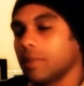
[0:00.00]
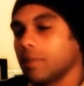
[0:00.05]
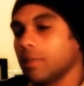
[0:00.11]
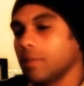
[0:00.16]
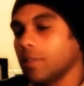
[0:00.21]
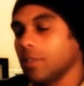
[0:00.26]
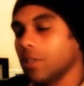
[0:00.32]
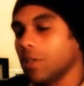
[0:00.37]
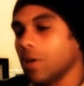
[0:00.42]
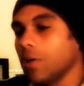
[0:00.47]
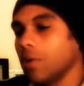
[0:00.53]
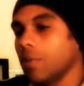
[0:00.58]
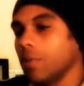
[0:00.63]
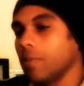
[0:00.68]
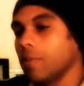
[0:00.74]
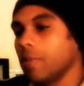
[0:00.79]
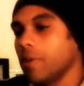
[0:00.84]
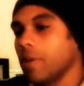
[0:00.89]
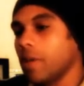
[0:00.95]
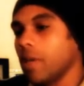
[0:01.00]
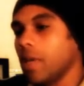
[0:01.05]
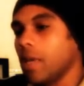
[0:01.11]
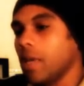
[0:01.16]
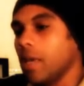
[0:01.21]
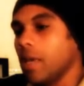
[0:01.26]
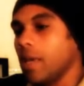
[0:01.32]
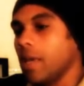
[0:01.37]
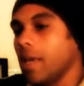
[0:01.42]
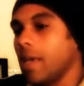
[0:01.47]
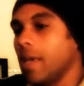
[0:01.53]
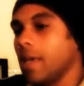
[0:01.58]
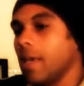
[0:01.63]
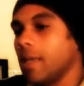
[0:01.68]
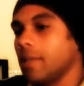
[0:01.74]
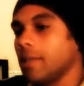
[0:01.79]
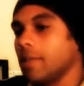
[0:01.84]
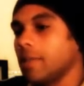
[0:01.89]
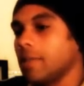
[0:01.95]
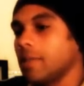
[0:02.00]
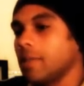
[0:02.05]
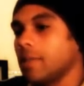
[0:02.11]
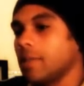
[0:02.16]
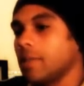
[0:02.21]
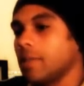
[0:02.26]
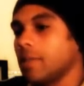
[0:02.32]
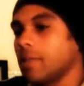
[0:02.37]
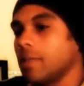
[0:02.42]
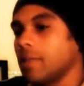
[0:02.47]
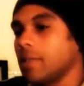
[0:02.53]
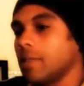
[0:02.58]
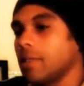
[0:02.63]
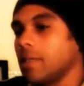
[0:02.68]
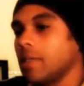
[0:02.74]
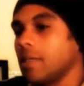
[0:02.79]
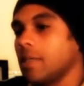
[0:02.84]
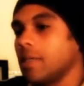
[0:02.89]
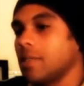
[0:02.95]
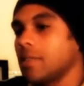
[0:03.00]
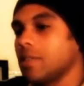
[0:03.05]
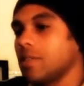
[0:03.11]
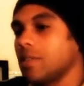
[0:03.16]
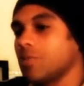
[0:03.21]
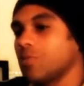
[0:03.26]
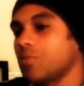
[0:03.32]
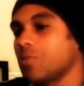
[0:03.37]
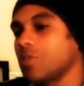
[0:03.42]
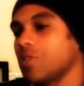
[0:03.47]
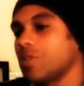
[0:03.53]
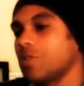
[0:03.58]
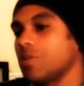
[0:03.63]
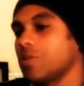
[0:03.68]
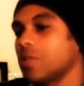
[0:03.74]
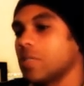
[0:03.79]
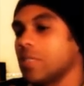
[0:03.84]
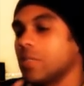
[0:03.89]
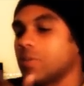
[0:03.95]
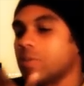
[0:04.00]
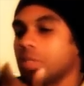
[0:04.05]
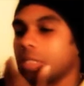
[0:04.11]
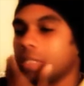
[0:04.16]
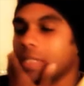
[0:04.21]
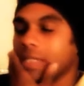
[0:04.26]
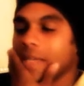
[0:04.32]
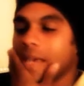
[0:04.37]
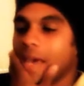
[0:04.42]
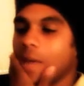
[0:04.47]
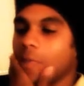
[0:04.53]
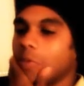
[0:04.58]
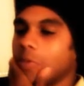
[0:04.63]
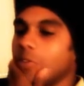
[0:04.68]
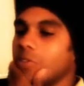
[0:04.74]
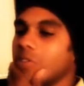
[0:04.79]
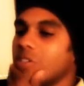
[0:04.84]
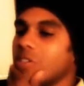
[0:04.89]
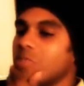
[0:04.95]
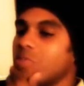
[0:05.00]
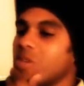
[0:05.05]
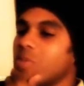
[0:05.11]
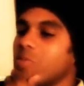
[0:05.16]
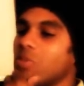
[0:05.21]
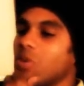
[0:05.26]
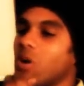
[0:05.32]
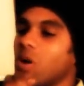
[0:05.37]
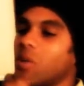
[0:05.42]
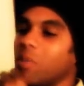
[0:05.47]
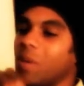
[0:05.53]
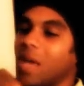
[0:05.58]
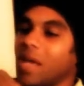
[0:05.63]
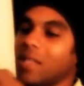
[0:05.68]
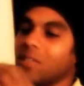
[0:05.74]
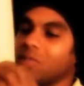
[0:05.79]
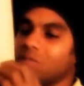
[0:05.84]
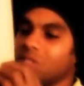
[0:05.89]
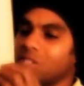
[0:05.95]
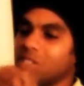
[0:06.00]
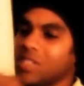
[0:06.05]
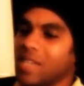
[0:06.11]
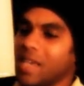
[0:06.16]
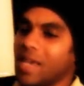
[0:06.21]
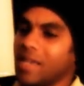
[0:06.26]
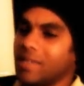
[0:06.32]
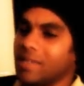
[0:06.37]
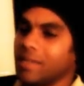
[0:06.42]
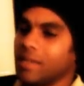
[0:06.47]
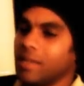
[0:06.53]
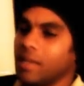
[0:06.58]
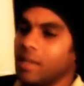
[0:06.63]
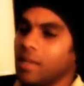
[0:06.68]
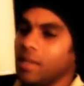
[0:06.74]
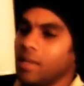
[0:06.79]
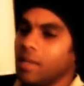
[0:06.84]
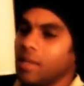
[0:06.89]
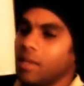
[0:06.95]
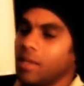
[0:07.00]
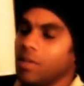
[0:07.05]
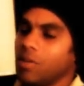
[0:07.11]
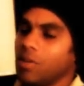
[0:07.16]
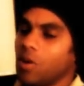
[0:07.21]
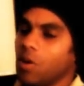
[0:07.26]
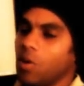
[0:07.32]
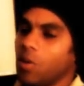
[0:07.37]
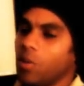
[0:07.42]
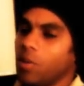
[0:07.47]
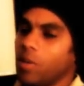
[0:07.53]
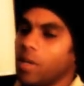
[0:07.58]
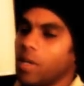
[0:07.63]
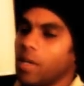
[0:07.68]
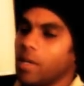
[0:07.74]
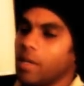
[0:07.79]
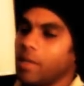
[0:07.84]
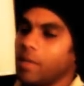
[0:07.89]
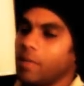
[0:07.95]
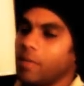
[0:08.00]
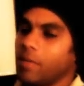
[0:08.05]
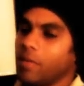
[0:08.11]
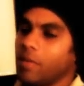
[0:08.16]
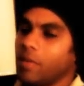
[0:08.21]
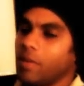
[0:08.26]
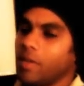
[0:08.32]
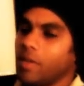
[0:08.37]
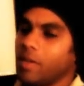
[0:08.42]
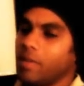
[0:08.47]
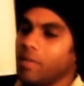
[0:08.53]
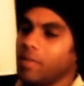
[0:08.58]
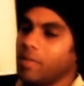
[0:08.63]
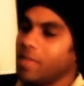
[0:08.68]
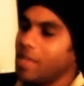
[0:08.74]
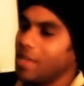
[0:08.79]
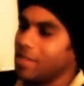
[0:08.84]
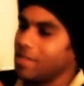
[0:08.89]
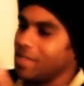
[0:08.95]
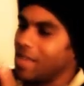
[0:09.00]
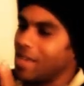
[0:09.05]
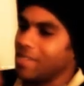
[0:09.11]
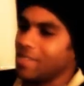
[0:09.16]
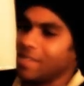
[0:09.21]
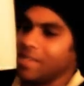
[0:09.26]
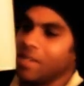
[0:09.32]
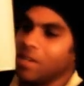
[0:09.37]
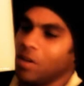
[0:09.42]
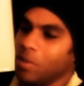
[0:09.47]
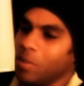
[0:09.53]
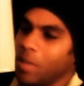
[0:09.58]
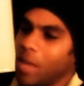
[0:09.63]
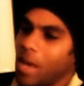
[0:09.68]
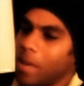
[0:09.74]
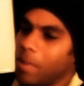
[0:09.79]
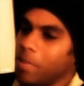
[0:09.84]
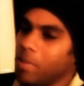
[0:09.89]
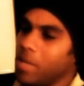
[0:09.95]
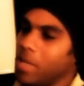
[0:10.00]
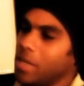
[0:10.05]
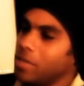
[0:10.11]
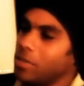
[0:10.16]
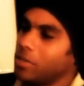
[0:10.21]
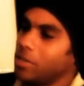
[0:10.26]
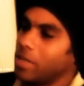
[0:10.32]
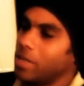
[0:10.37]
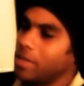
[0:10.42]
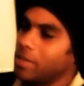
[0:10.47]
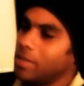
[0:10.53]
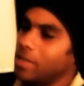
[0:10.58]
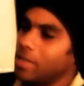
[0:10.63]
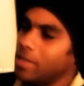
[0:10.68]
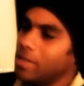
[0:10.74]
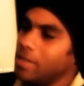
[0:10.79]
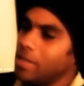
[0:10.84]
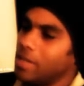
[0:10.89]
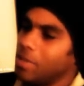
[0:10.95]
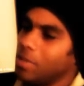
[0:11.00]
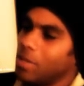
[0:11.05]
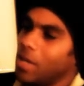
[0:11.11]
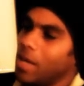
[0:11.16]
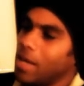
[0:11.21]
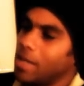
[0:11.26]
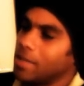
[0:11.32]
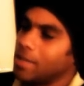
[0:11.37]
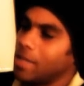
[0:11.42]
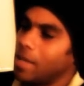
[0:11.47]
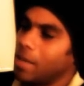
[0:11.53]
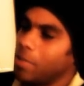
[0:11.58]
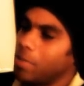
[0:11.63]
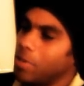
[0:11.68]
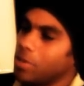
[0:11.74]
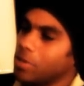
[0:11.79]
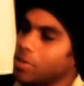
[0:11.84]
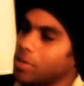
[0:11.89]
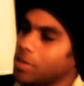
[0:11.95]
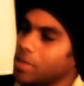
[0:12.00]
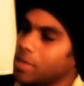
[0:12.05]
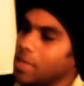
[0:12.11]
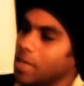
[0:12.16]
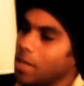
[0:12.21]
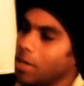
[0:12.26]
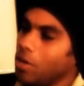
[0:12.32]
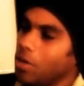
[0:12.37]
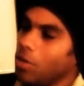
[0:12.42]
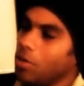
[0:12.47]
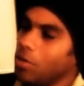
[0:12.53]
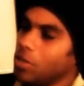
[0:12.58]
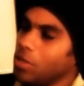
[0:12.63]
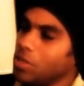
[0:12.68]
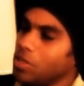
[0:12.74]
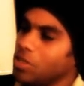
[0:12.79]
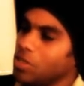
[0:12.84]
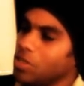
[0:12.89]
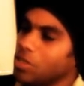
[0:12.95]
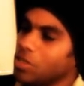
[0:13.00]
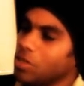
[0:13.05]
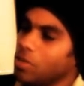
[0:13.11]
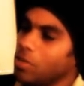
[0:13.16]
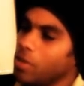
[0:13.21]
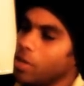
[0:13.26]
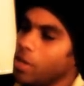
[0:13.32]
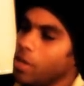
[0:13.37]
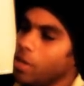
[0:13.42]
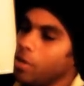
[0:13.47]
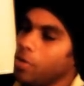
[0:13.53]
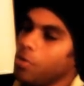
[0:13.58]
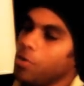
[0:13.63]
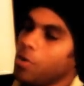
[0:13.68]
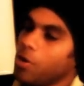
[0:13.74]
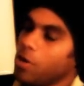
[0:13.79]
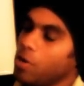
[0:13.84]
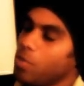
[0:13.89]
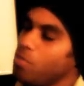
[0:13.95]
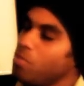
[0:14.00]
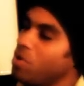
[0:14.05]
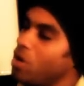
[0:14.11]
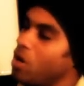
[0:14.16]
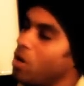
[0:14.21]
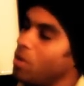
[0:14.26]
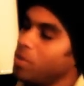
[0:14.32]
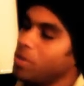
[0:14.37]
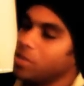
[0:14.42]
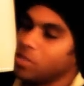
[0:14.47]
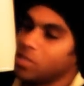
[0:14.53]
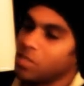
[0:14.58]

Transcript: You know? And it, it, it's real. It's really sad when you see people automatically reject you know, eh, eh, that's him, not me. So they, they demonize that person, say, oh, he's just a dirty bum, he's a